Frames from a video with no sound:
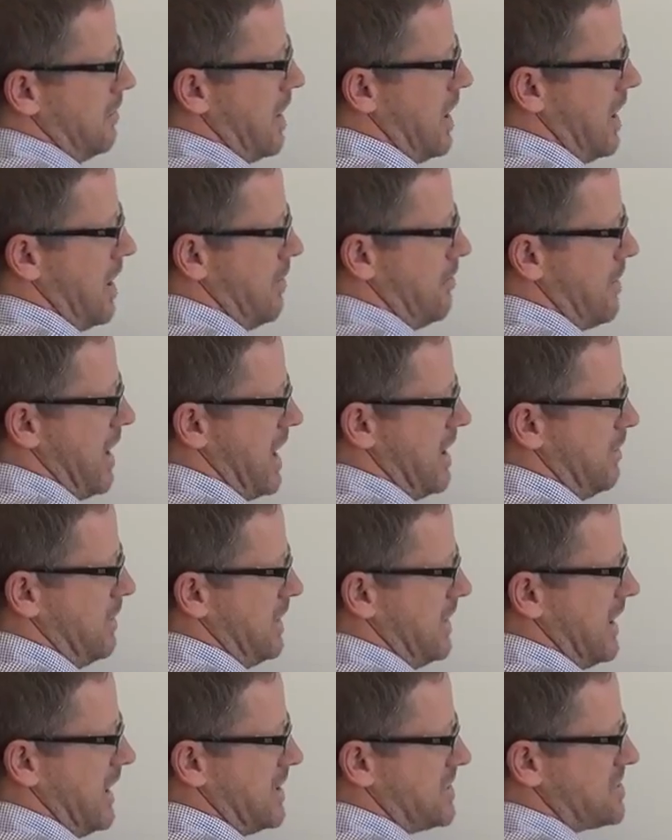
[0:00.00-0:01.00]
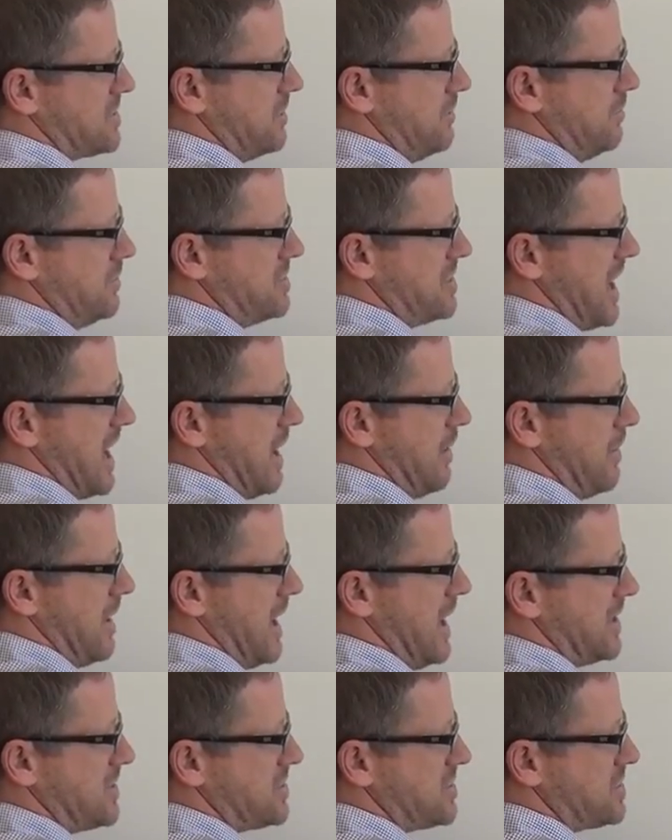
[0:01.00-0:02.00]
Uh, maybe there's some
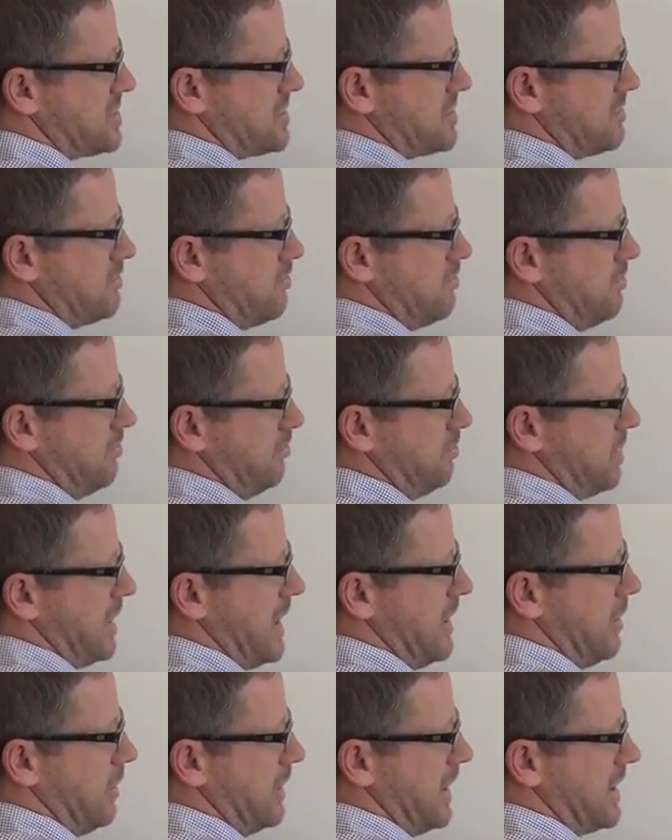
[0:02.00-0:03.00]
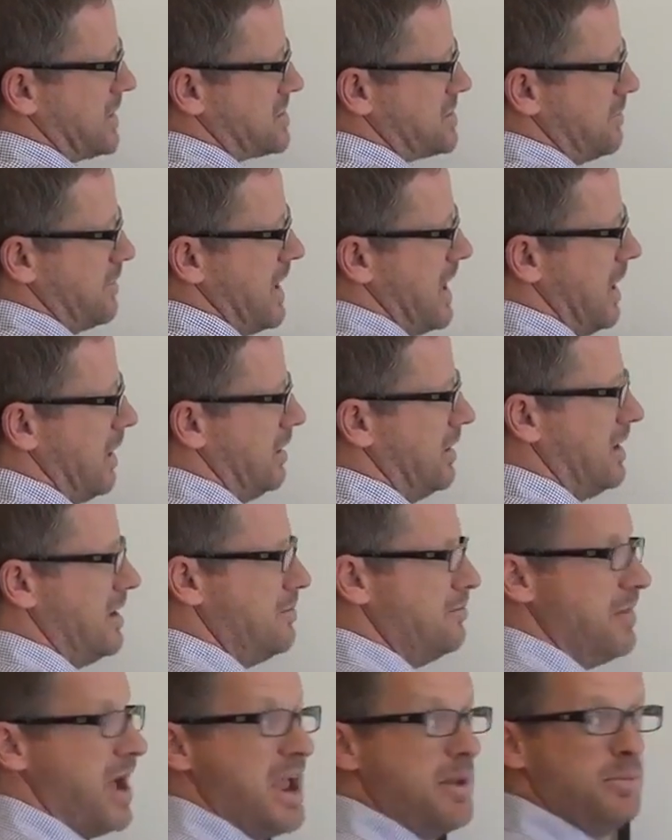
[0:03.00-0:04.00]
JMS, plain old XML.
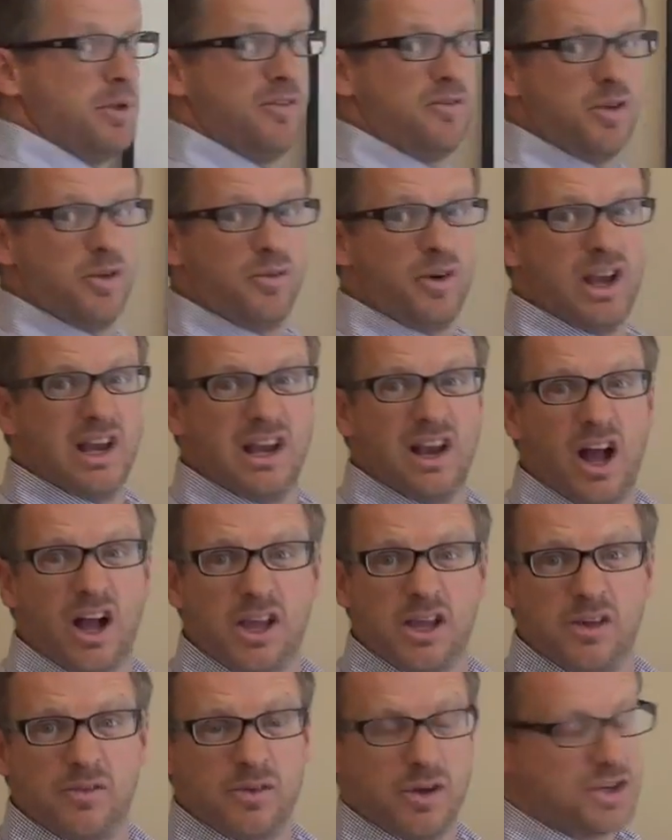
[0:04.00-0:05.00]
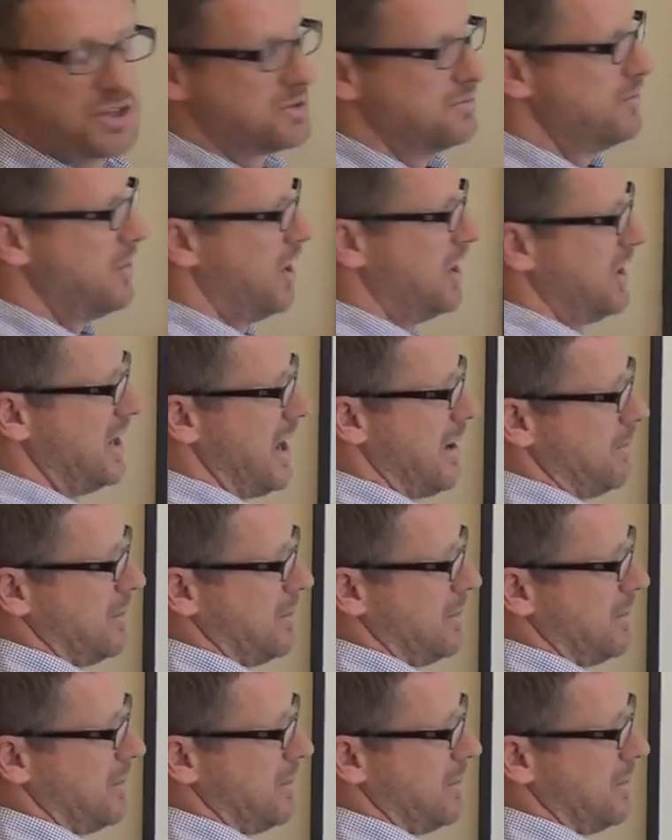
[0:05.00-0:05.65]
Maybe if you're really lucky, you've got some modern